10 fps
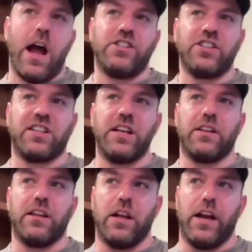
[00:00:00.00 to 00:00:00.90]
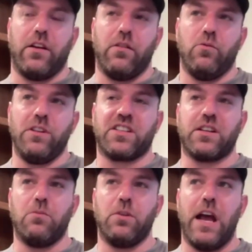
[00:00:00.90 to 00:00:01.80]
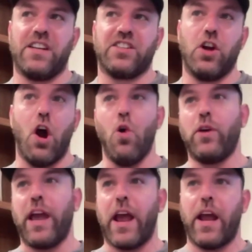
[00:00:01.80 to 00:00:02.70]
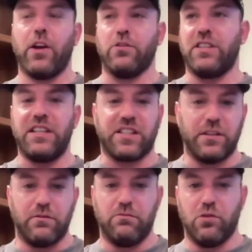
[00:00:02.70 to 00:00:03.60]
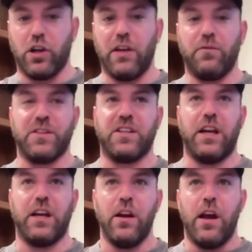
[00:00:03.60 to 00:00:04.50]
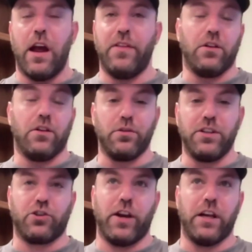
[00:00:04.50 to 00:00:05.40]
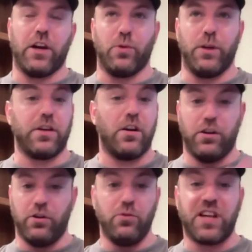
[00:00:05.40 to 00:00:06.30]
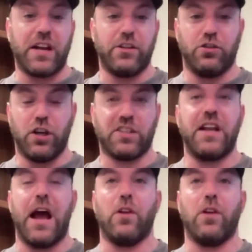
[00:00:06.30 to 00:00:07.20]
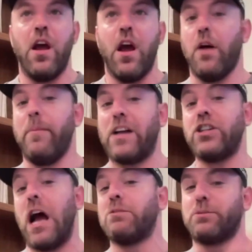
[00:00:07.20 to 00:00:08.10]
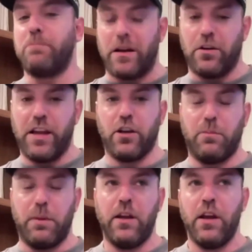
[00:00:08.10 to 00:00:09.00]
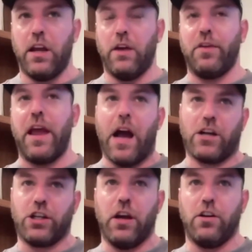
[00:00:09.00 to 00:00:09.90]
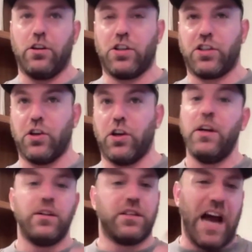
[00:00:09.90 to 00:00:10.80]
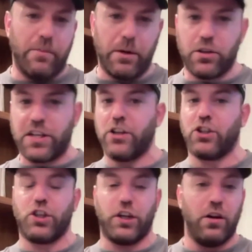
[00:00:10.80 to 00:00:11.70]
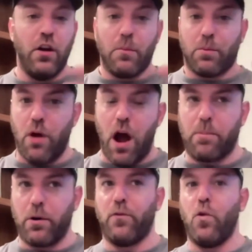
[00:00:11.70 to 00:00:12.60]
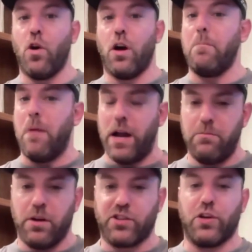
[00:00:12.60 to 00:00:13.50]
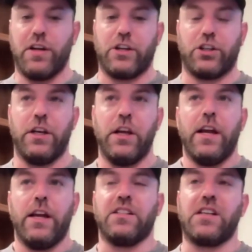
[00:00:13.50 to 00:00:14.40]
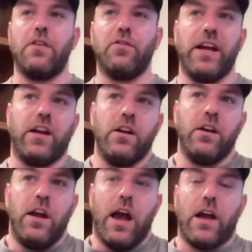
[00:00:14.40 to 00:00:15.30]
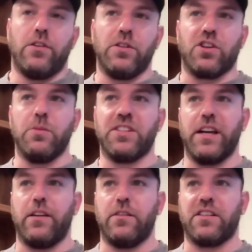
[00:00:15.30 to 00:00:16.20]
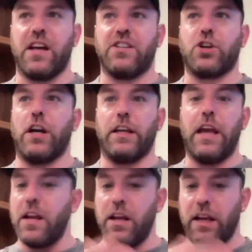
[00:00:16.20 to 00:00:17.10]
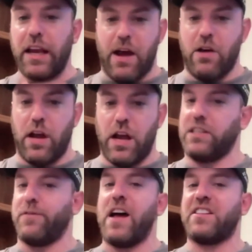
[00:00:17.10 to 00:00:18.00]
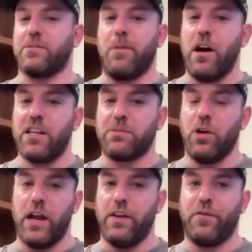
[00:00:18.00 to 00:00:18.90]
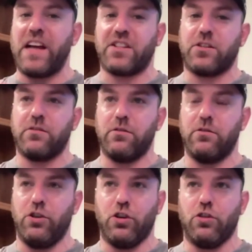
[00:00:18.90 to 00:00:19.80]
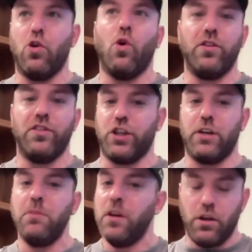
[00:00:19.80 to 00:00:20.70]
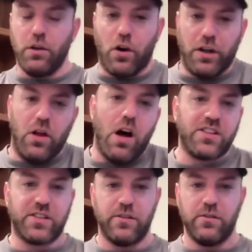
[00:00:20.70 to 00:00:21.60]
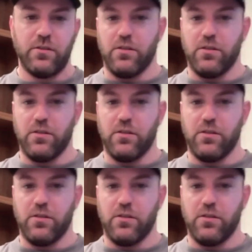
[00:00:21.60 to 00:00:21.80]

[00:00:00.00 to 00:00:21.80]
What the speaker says: I just think that like when someone has an okay or decent looking physique and they clearly train like a retard, you said it just now. Like imagine how much better they could be if they actually understood time under tension, proper form, mind muscle connection, instead of like, I don't know, it's almost like this guy's trying to get in and get out as fast as possible. And if that's your goal in the gym, you've already lost.